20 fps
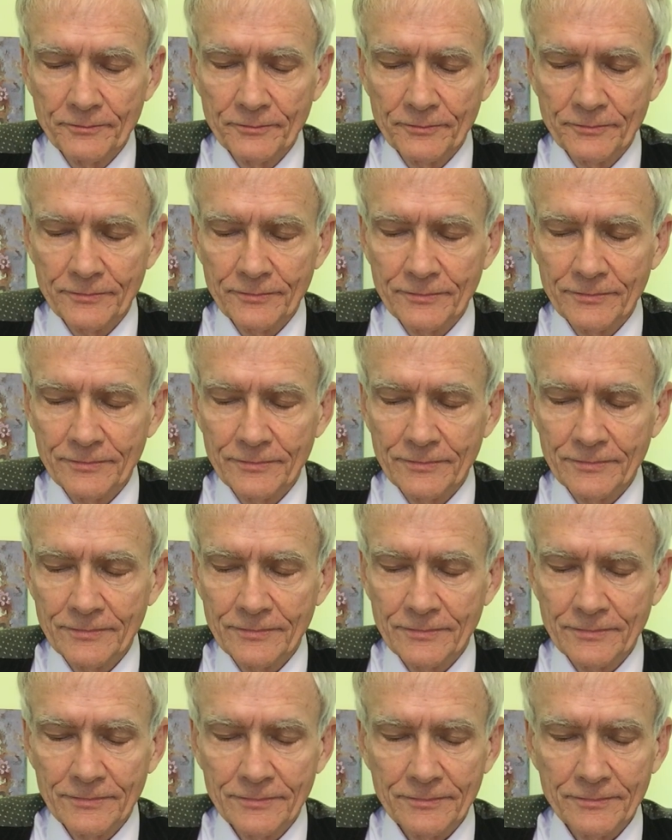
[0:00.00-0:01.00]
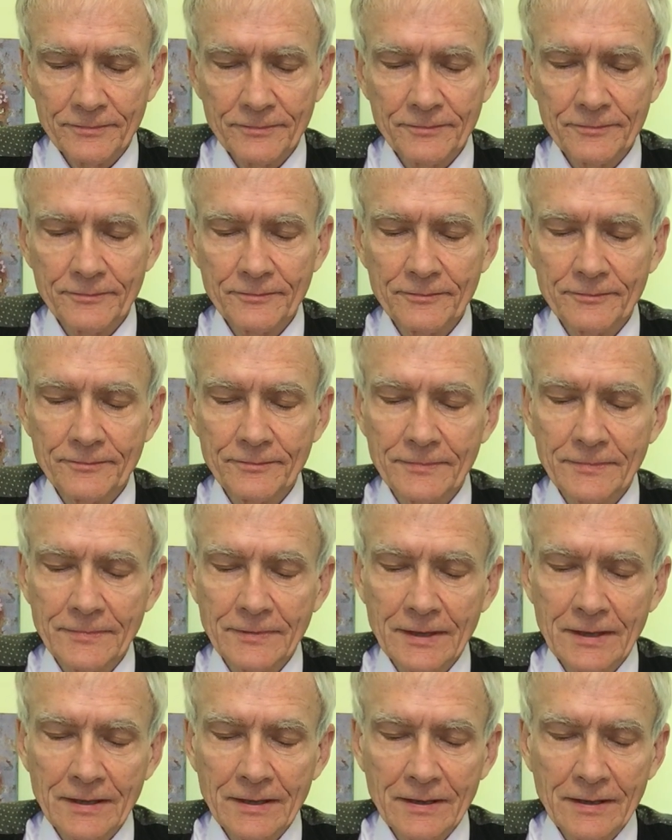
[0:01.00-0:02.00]

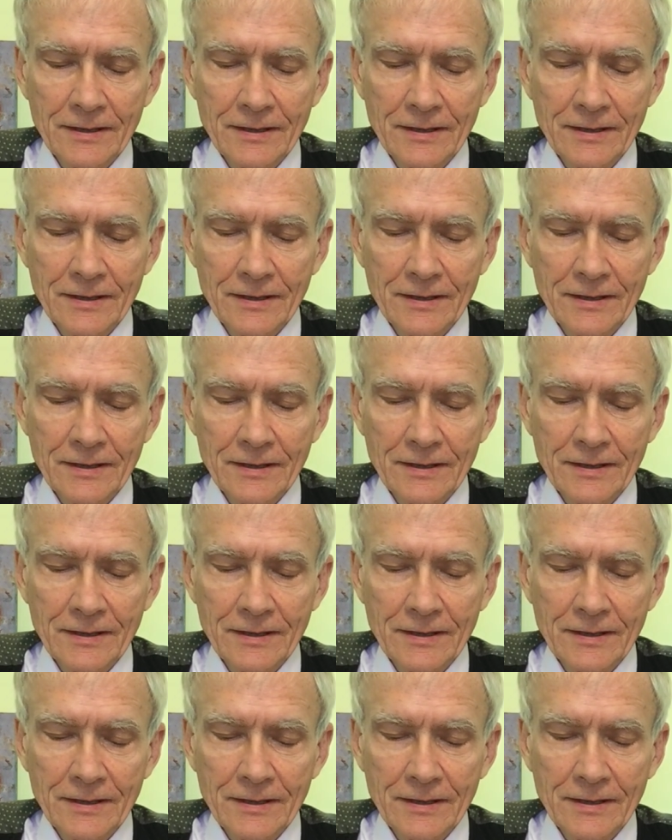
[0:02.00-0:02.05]
Nobody speaks.